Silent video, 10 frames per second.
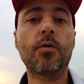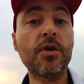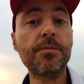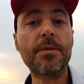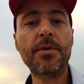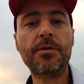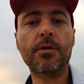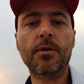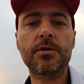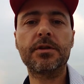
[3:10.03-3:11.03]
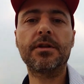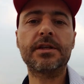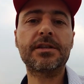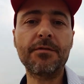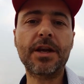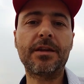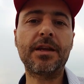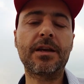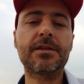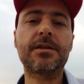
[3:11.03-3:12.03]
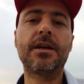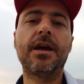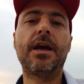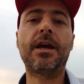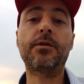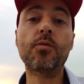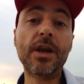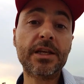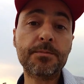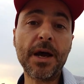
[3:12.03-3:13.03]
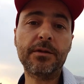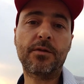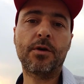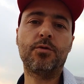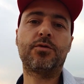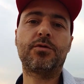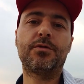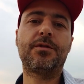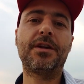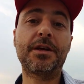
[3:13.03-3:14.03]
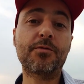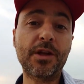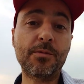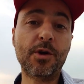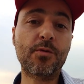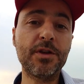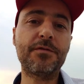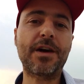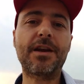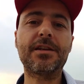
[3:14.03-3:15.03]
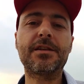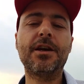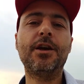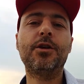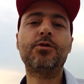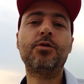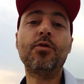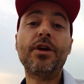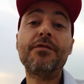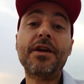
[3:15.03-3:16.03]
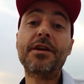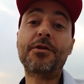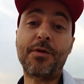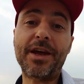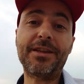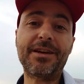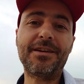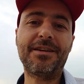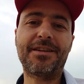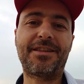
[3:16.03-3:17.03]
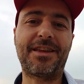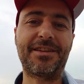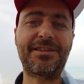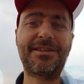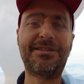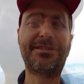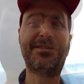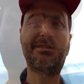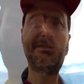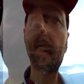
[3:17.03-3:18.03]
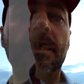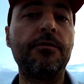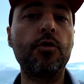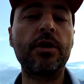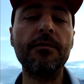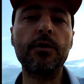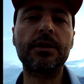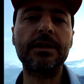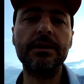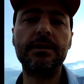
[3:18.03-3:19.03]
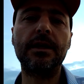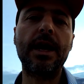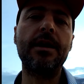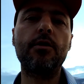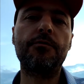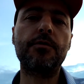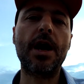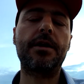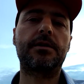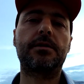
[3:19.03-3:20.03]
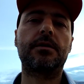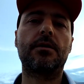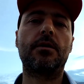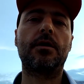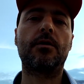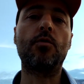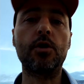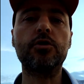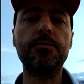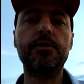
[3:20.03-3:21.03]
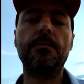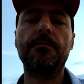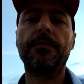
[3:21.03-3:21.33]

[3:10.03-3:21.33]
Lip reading: with my methodology, the 7 ideals, and we'll expand those incredible quiz funnels to do even greater things. And if you have not attended any of Ryan's workshops,